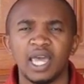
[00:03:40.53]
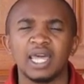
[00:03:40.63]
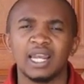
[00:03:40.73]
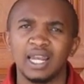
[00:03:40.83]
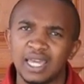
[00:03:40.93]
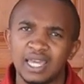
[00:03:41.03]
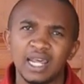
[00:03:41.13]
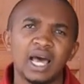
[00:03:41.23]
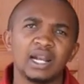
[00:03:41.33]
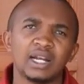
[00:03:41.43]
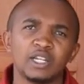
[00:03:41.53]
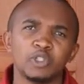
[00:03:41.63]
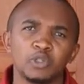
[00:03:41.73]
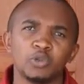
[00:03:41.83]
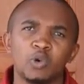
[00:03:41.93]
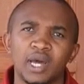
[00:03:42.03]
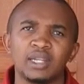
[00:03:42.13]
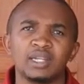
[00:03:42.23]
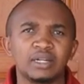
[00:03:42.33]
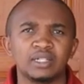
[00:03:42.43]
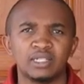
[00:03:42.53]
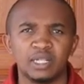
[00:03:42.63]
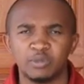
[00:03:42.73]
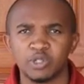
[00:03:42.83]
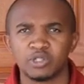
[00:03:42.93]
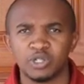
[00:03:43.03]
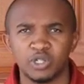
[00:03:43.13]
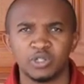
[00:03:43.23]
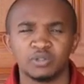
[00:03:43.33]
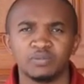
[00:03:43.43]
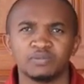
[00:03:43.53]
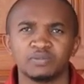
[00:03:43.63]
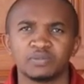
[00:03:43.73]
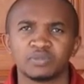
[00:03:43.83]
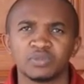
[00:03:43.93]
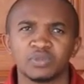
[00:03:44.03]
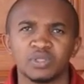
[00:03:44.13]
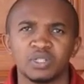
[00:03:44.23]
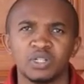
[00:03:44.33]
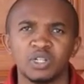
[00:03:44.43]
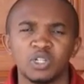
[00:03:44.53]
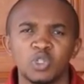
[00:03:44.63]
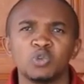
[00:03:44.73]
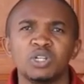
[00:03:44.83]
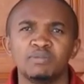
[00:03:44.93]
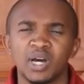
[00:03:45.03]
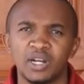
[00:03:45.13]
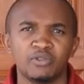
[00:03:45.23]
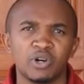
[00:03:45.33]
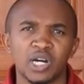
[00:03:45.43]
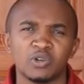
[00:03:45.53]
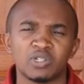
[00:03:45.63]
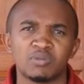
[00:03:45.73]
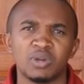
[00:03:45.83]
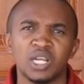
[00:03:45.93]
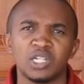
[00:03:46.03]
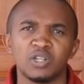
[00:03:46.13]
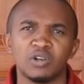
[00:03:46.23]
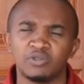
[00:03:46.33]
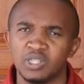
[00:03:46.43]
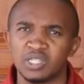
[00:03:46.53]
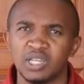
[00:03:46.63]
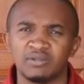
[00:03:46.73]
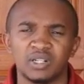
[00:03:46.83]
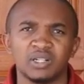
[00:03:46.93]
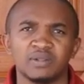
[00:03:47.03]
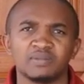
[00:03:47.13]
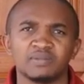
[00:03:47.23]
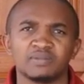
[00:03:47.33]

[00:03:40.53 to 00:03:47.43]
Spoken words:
and lead a nationwide demonstration to demand for accountability of this governor.